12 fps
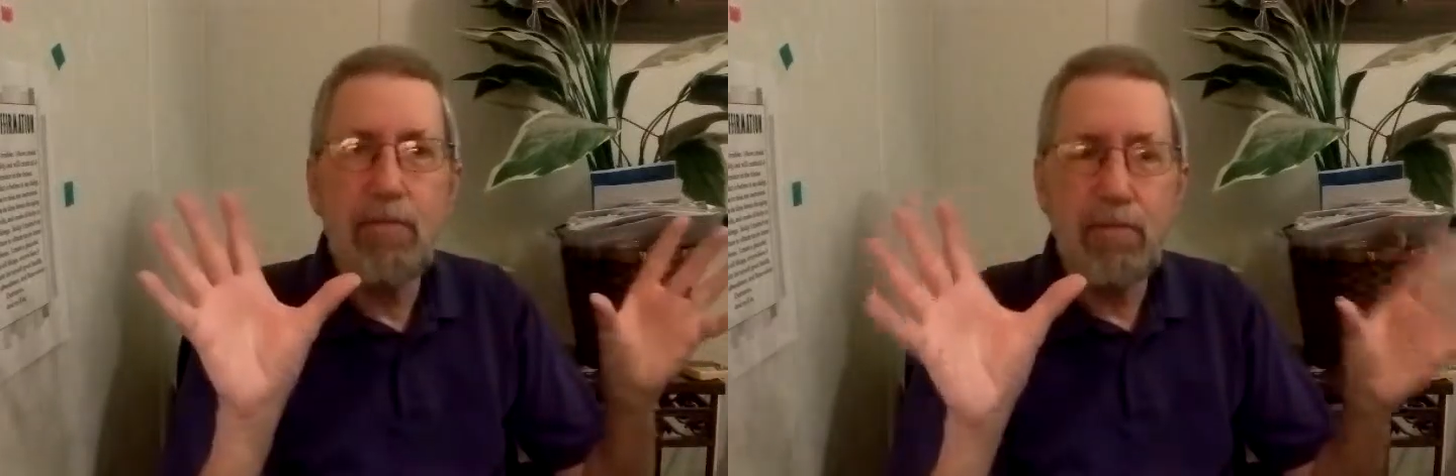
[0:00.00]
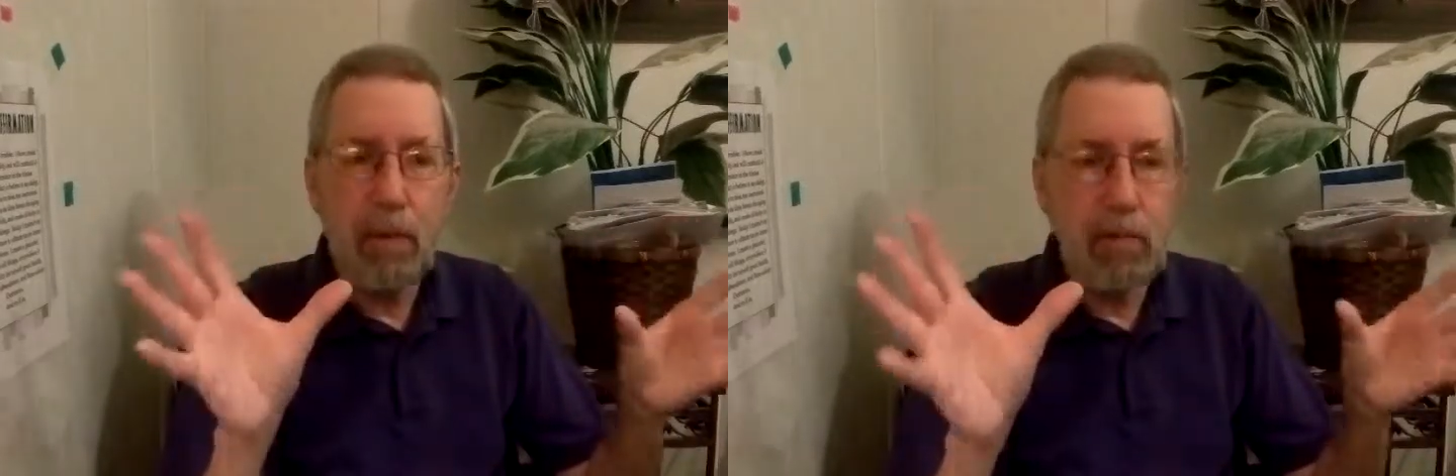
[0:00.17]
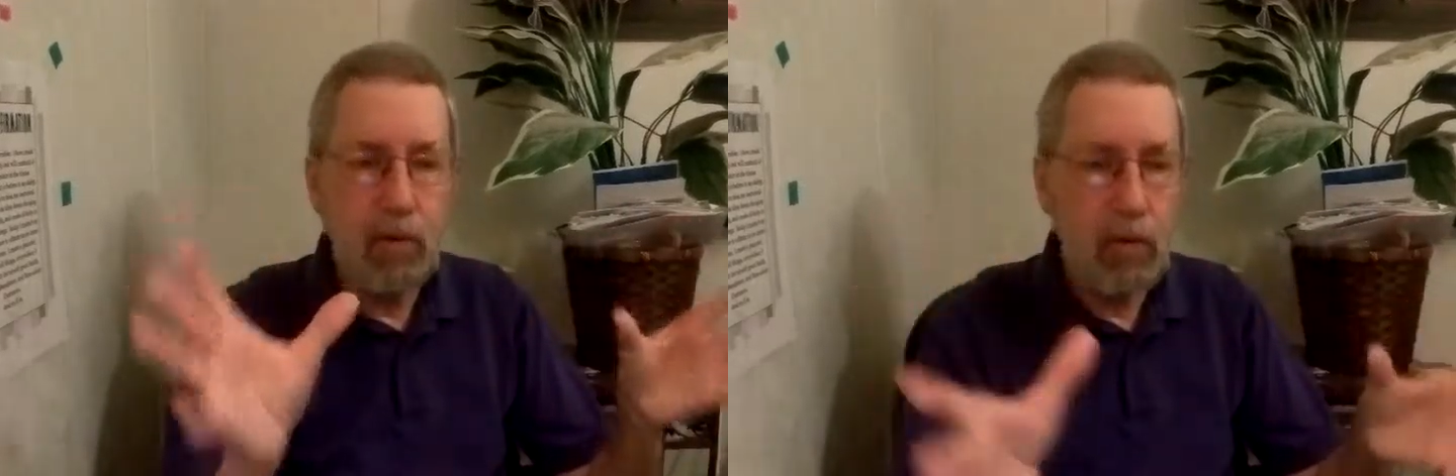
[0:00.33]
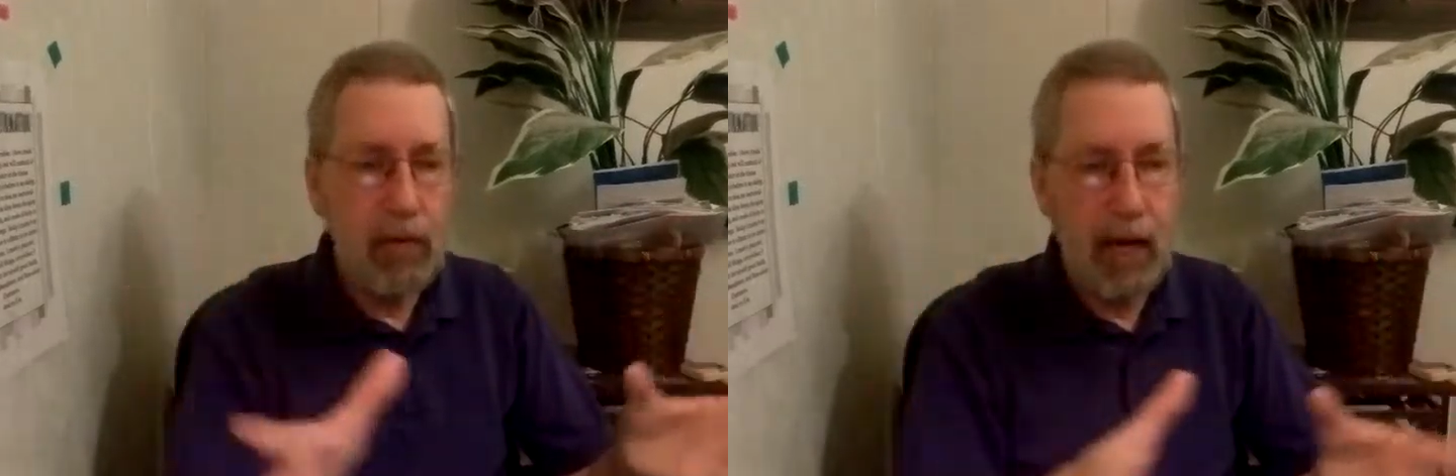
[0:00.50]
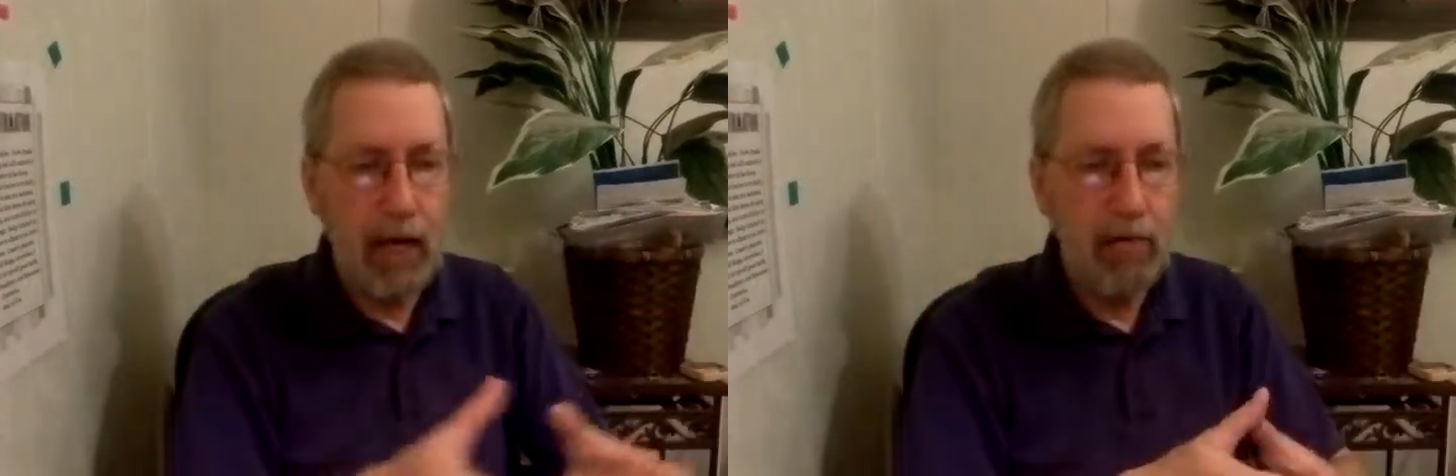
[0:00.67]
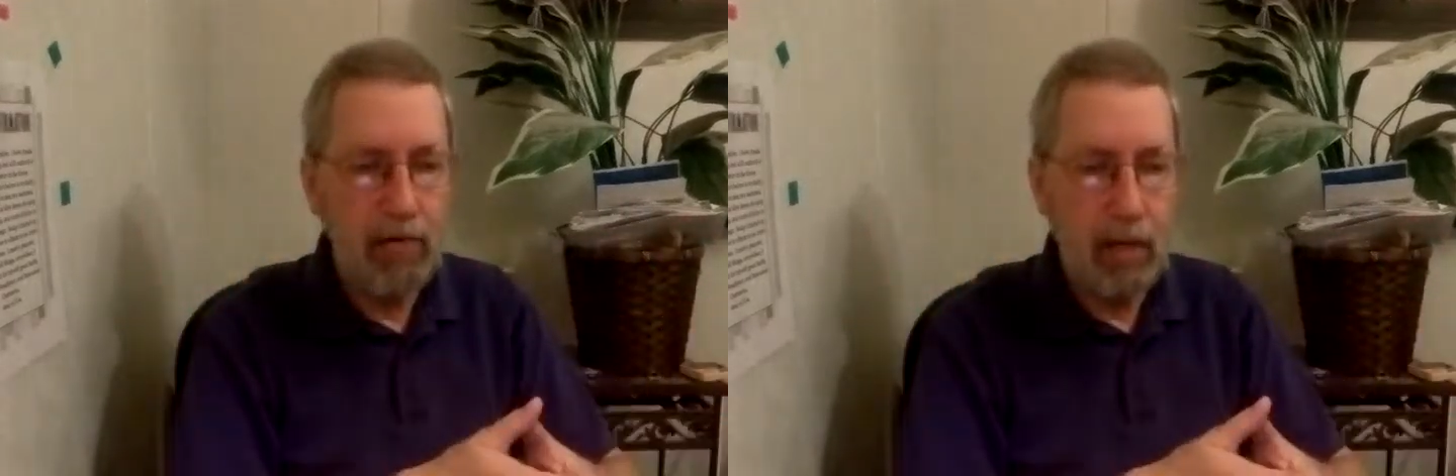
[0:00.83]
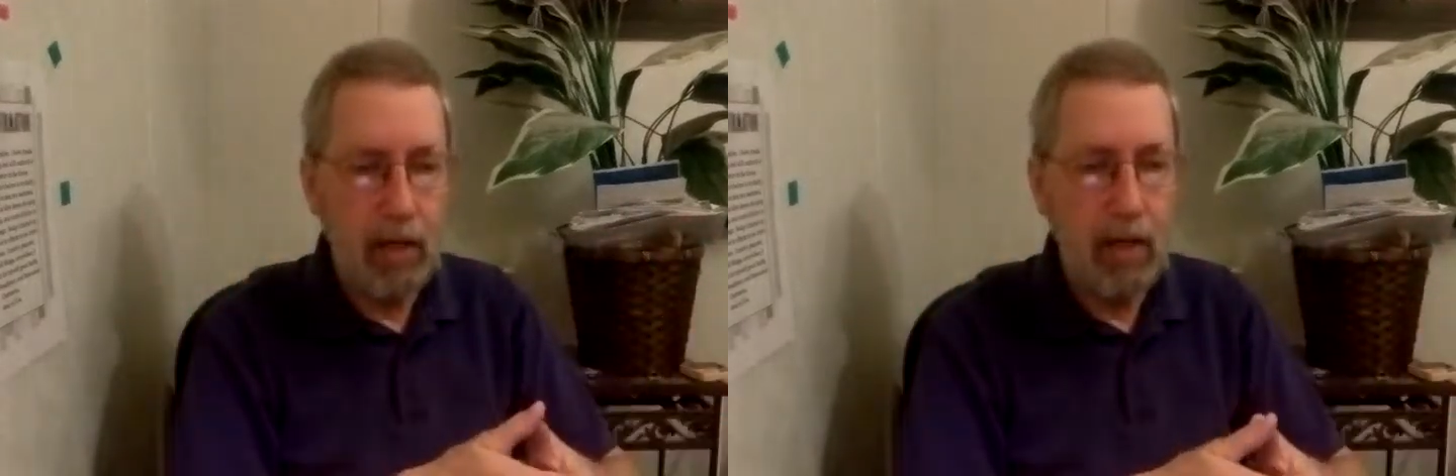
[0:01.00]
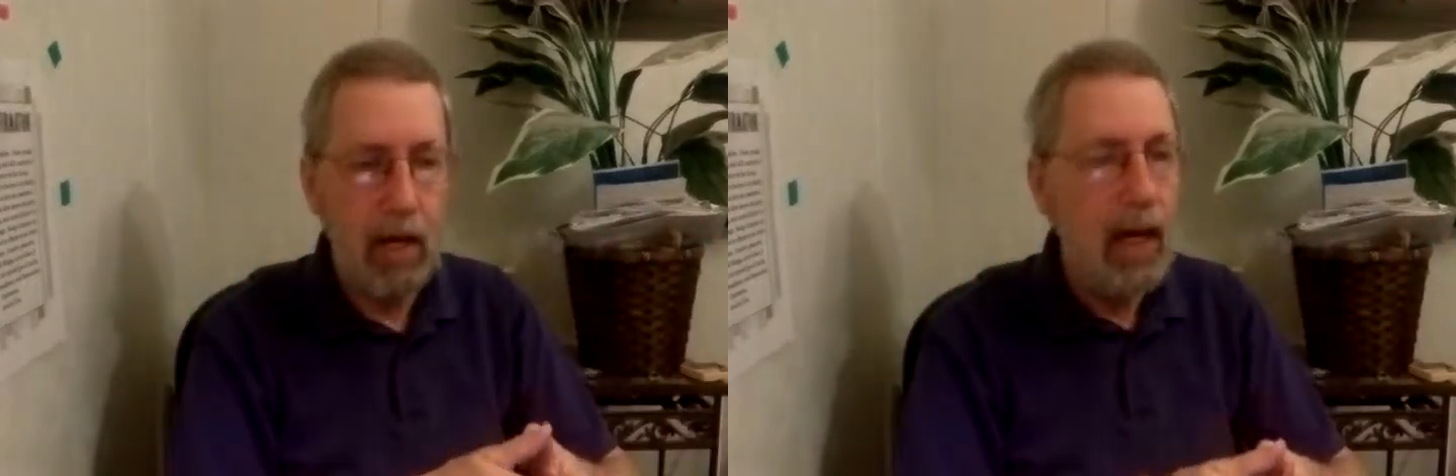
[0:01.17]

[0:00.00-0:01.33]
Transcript: from creation